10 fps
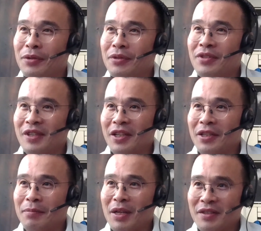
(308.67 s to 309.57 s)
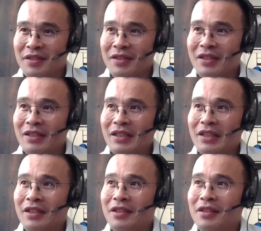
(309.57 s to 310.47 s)
study medicine,
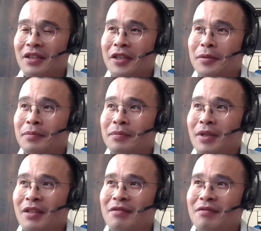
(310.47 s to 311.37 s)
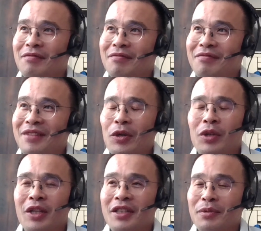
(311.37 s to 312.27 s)
and that
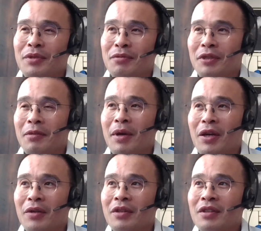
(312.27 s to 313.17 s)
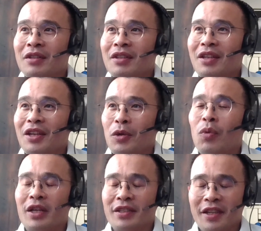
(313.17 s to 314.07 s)
whole idea was really about,
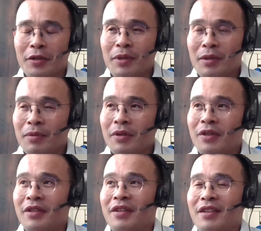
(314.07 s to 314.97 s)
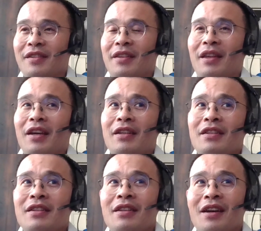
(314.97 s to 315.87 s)
wanting to help people and things like that.
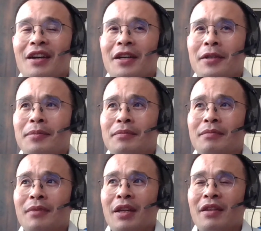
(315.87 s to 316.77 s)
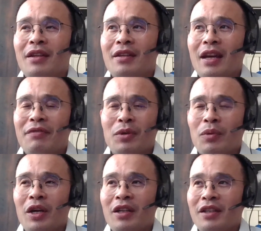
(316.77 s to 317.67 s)
And then after a
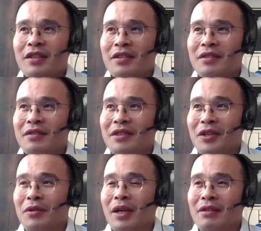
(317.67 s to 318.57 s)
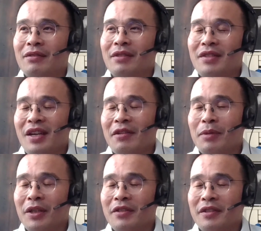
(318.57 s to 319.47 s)
while, I just, the sight of
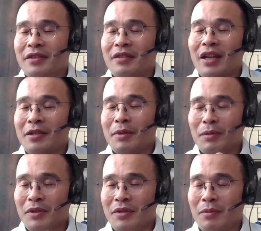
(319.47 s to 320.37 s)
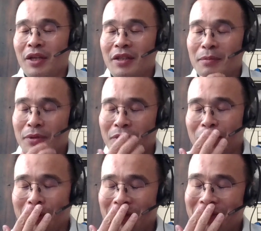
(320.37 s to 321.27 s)
blood just got to me, which is why I didn't
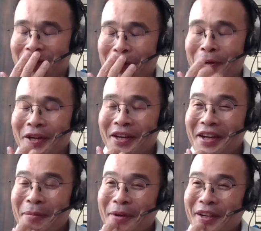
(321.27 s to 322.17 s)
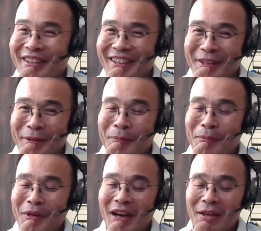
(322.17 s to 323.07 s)
pursue it. So, but
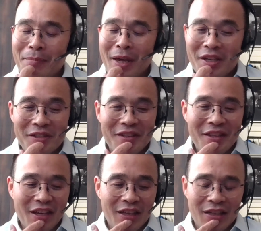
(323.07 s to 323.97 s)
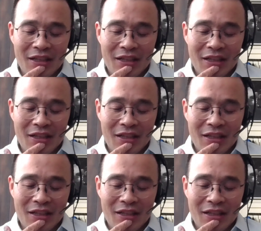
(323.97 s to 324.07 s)
I imagine that